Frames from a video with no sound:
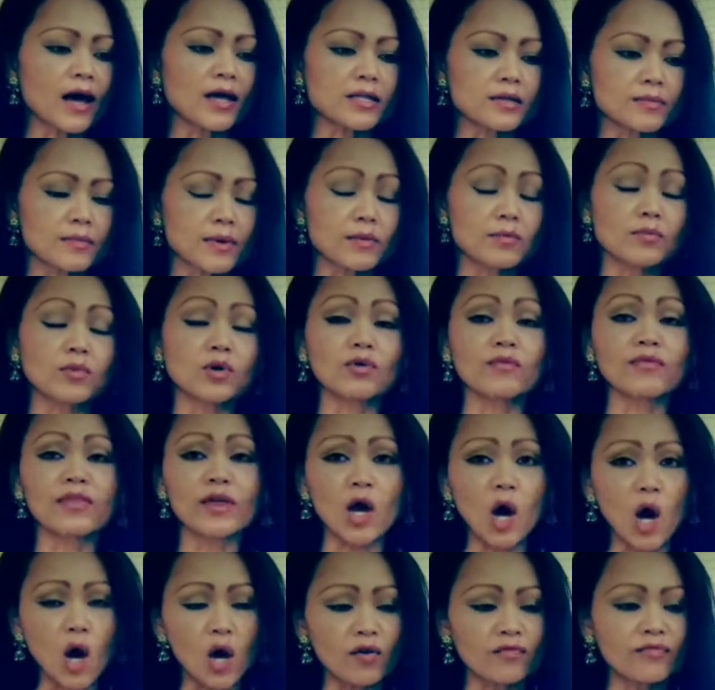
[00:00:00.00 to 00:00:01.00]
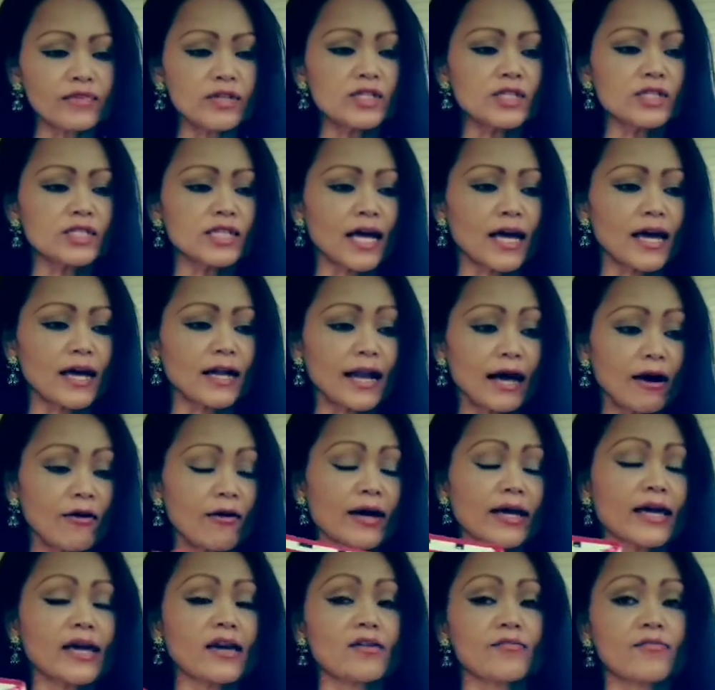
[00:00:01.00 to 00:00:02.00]
husband moved the office and
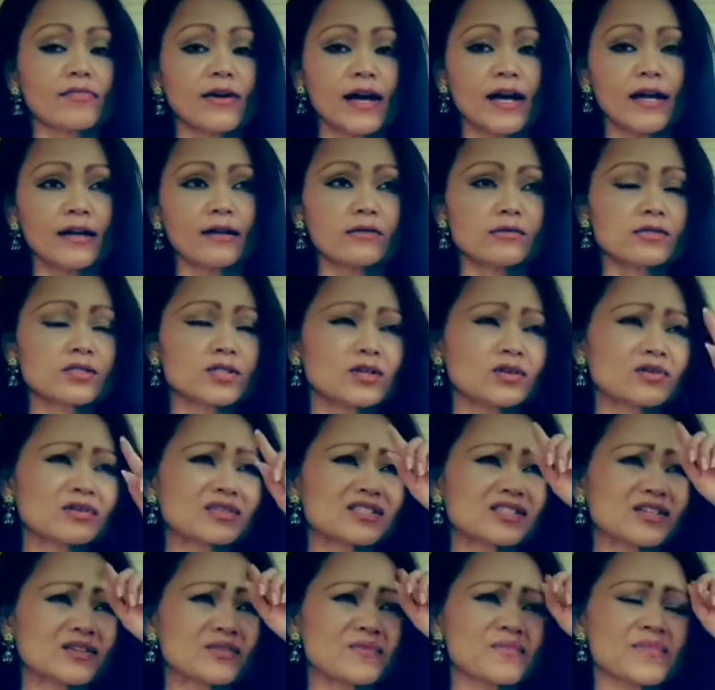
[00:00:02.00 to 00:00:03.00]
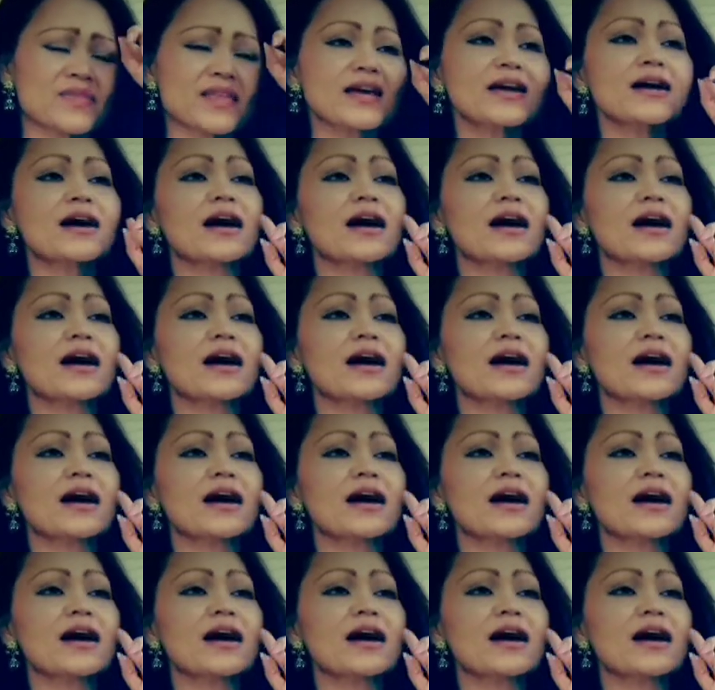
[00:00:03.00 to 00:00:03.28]
now I can't find those notes. So